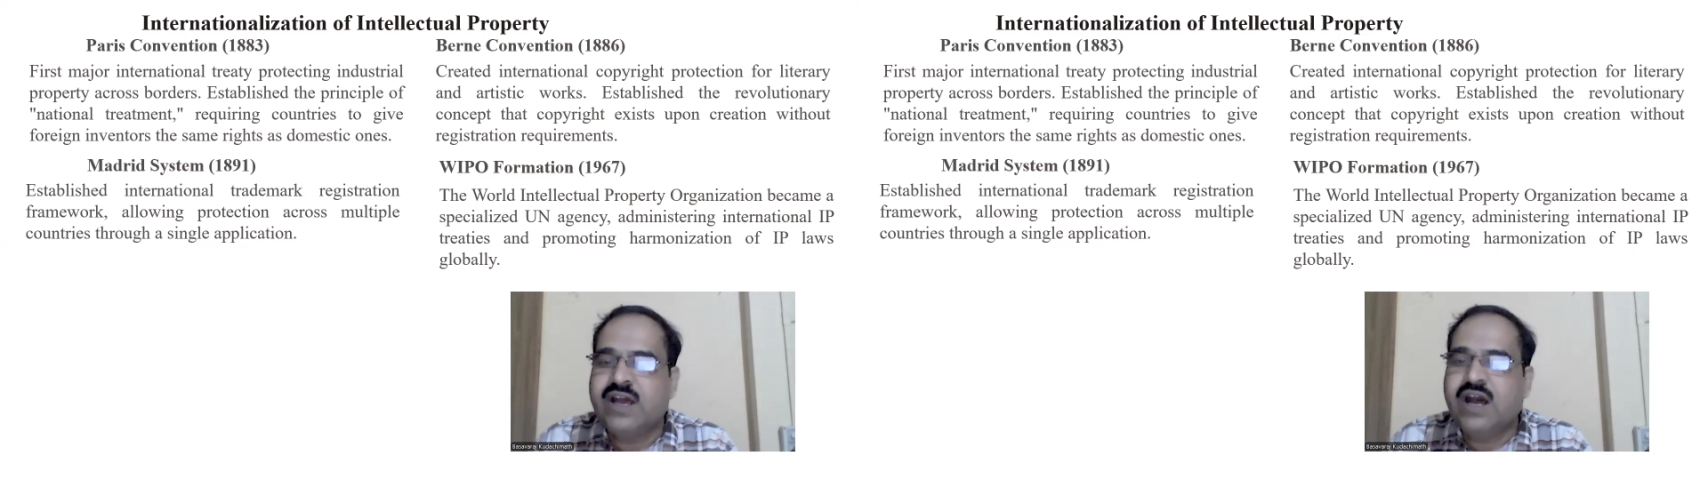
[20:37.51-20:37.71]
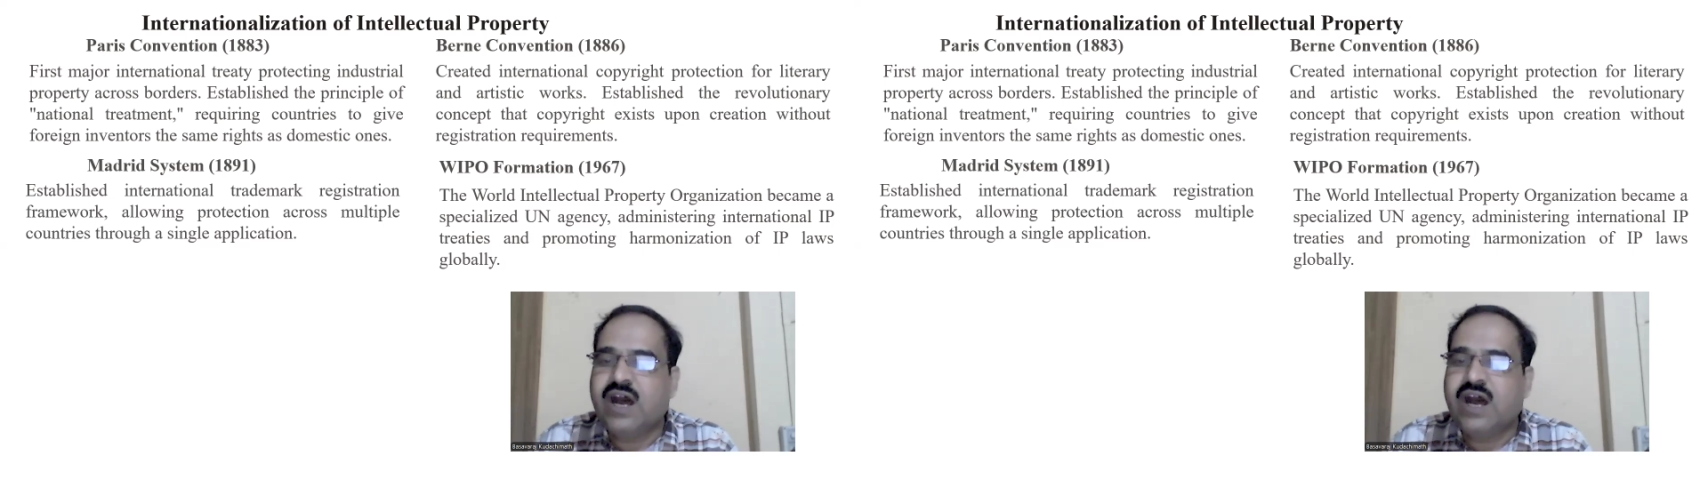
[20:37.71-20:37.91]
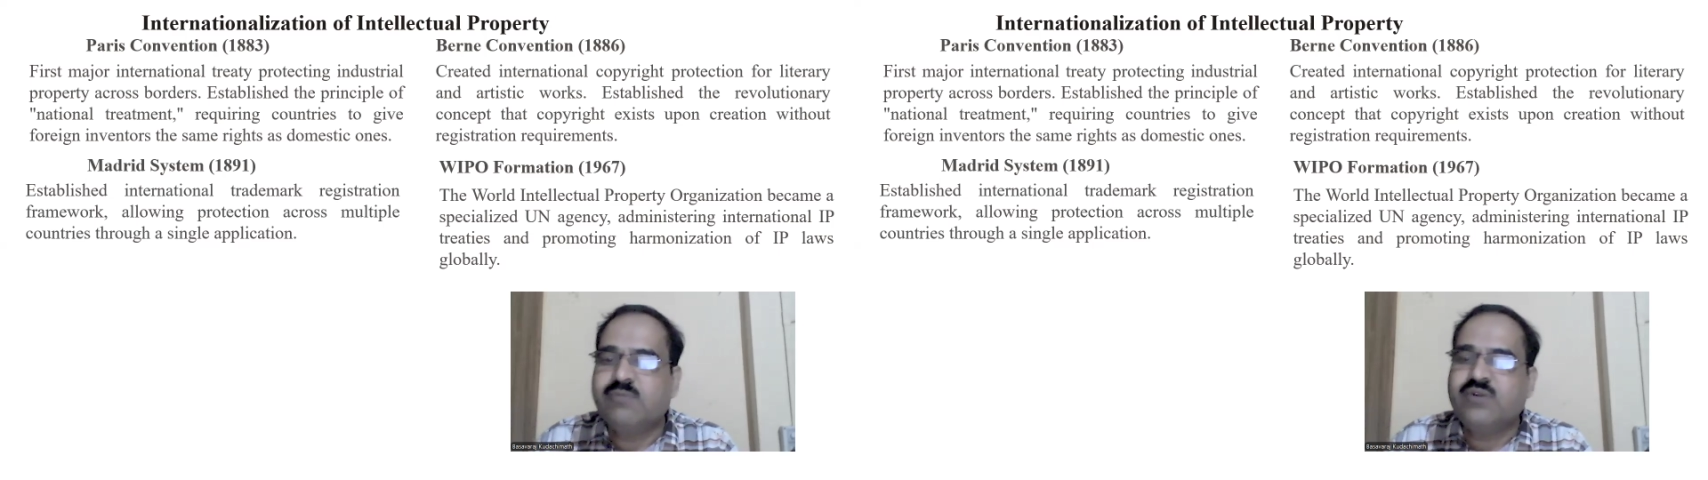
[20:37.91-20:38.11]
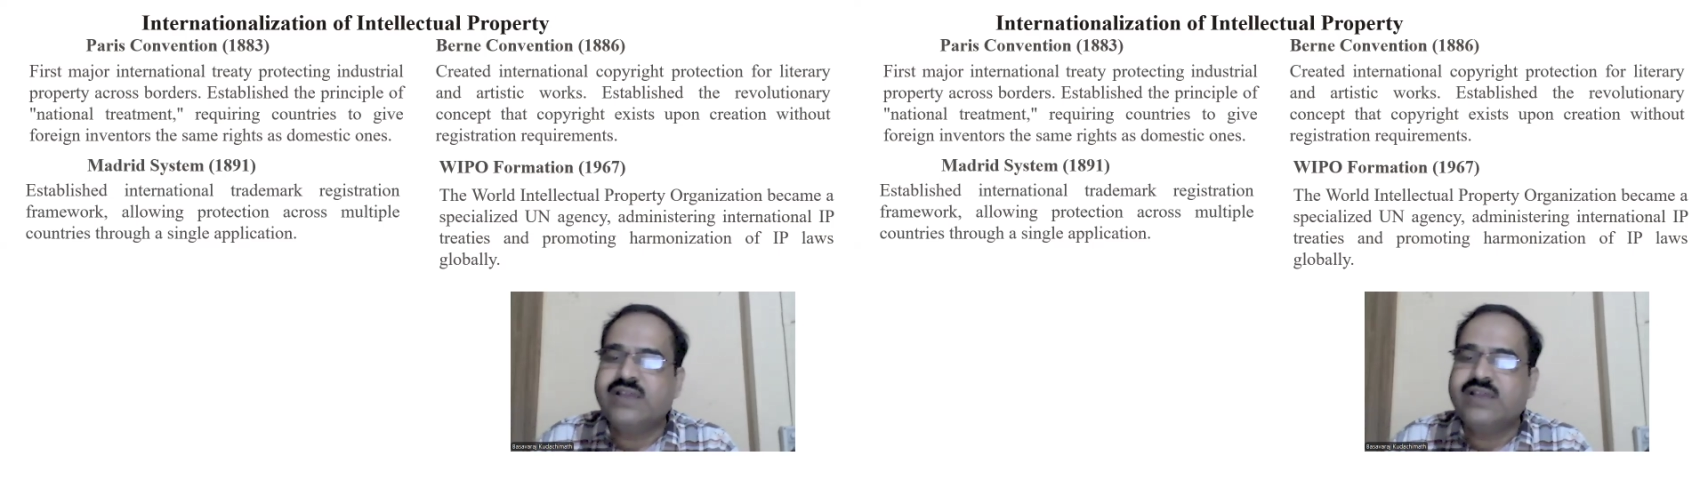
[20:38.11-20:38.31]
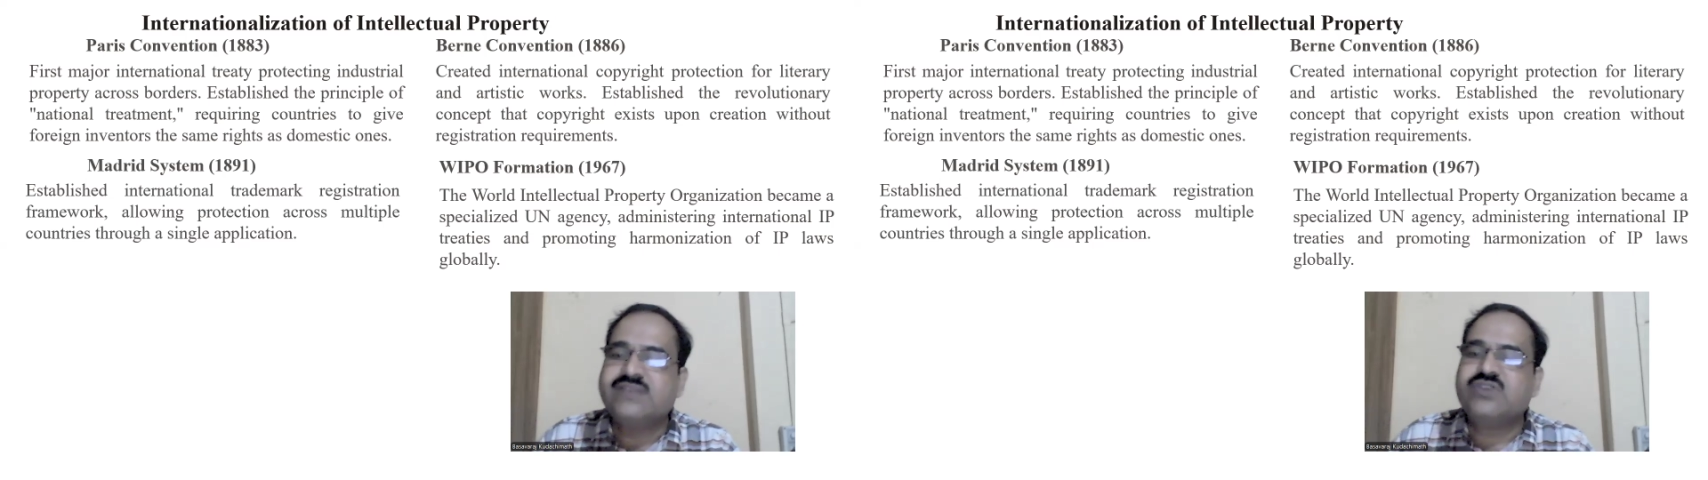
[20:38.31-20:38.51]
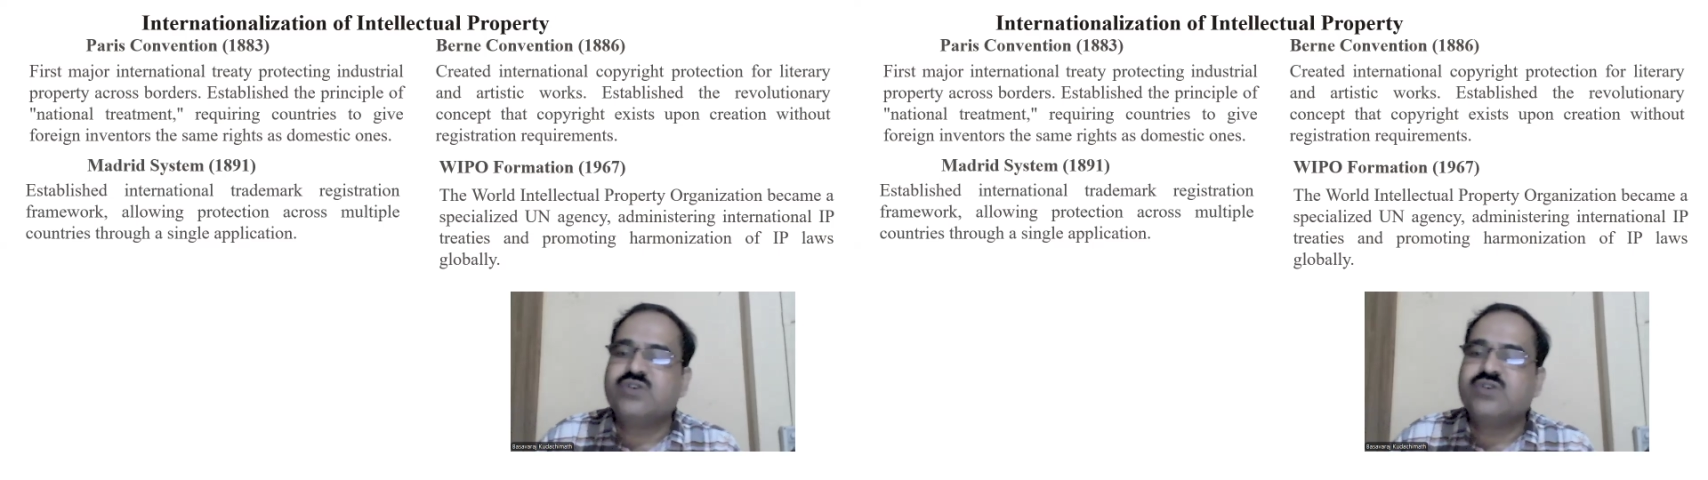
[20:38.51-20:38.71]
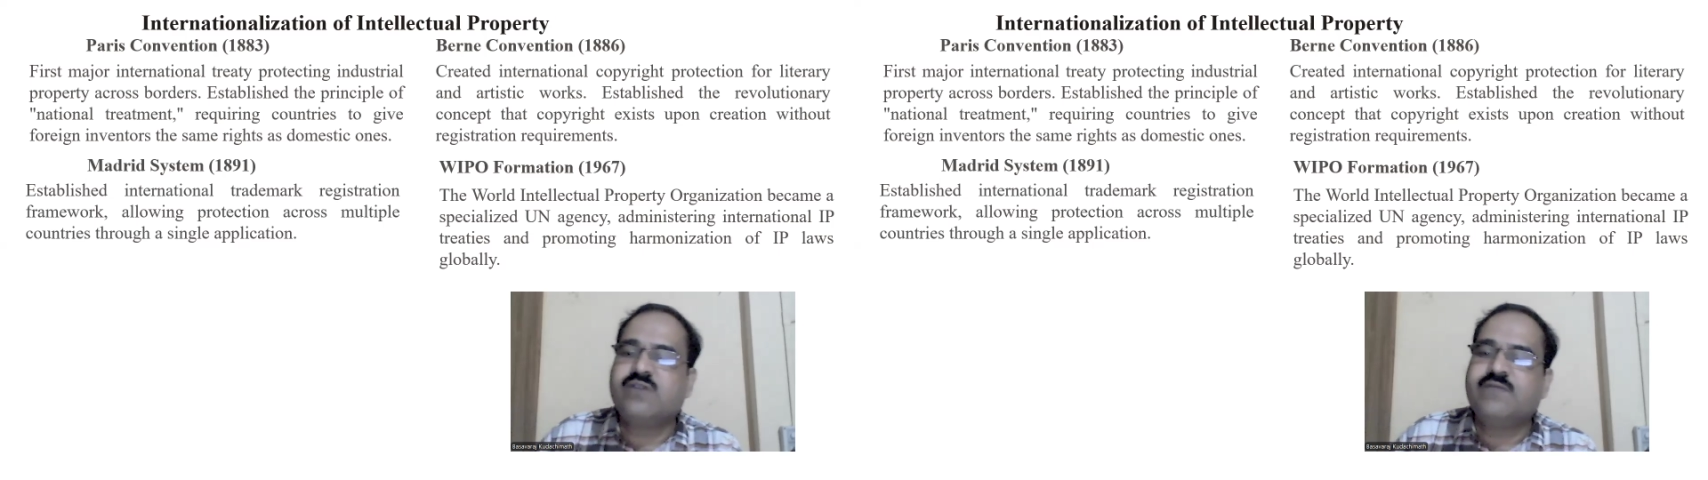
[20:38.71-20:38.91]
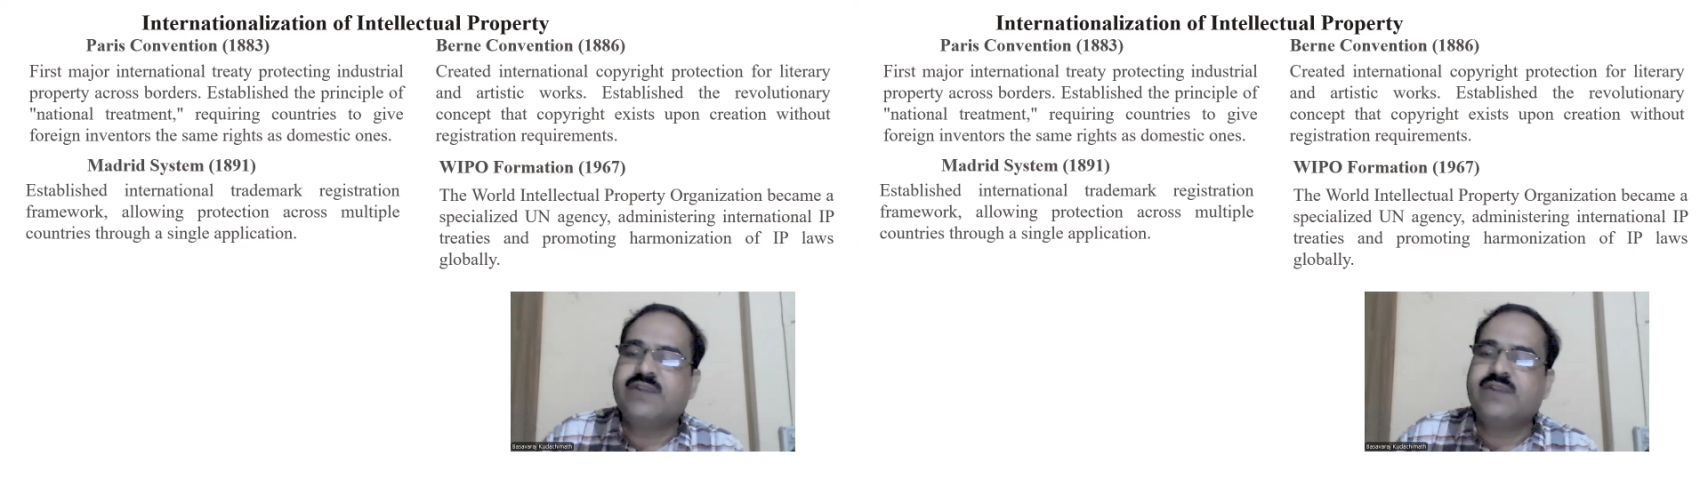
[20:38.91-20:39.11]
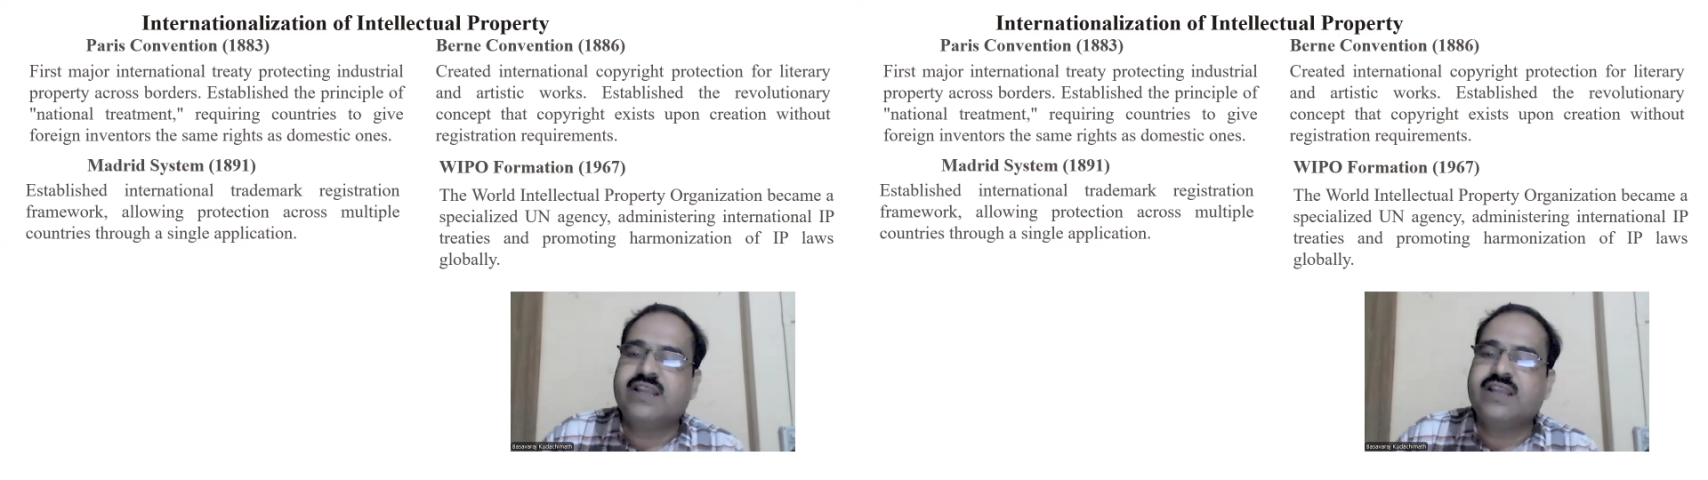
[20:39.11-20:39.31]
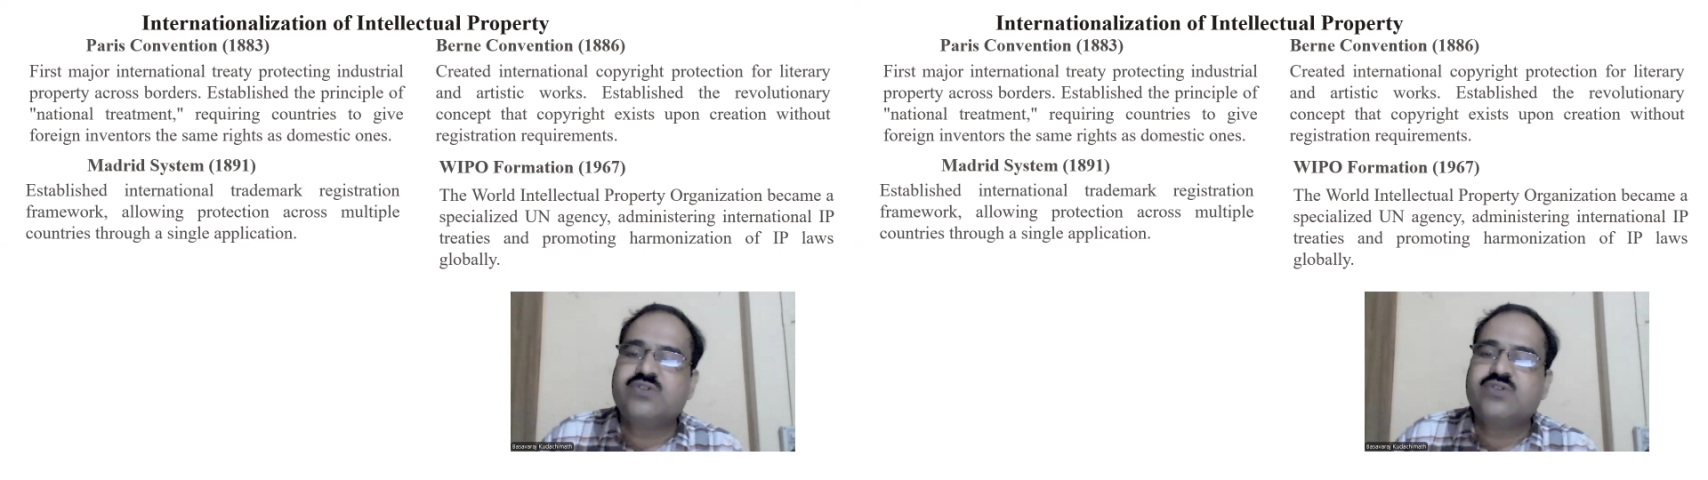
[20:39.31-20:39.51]
harmonization of
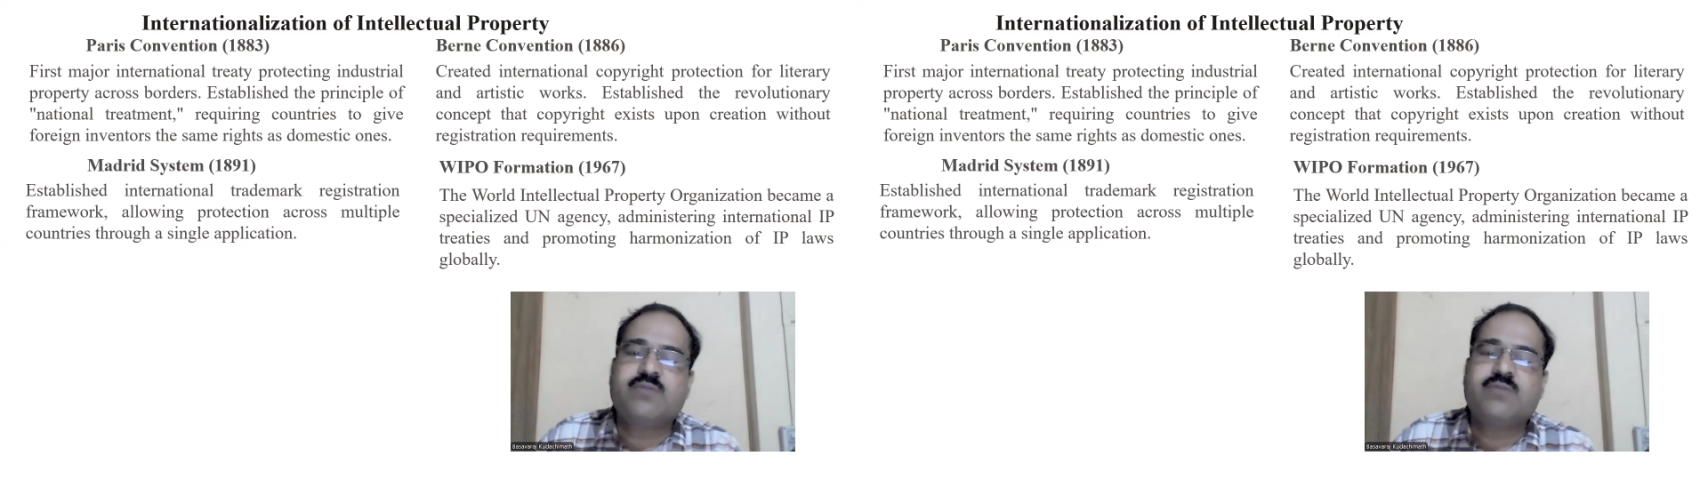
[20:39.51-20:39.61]
intellectual